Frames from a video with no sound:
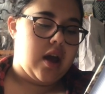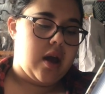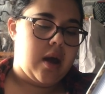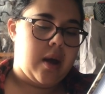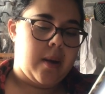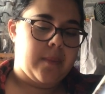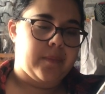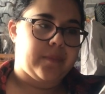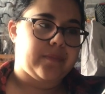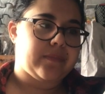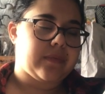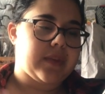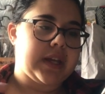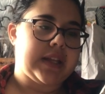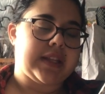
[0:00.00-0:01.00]

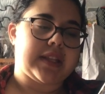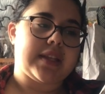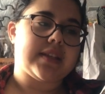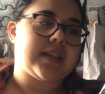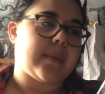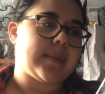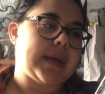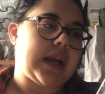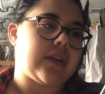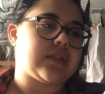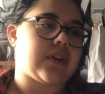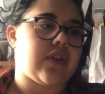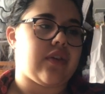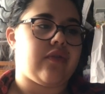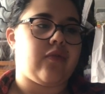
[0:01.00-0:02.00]
Like, the subtitles
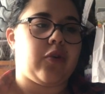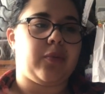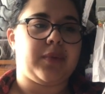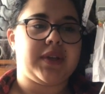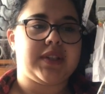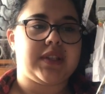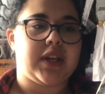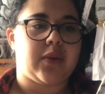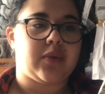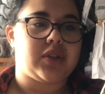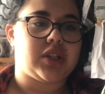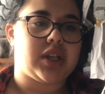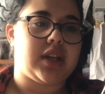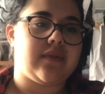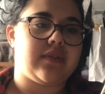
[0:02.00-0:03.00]
are The Formless Thing
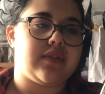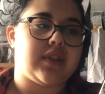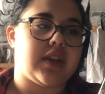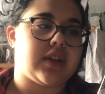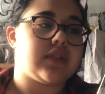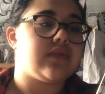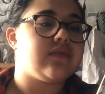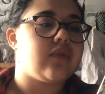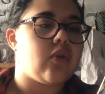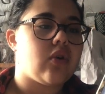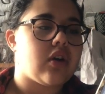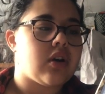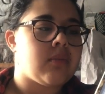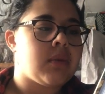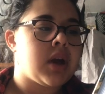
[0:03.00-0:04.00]
Which Gives Things
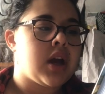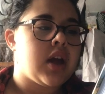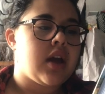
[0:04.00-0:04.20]
Form,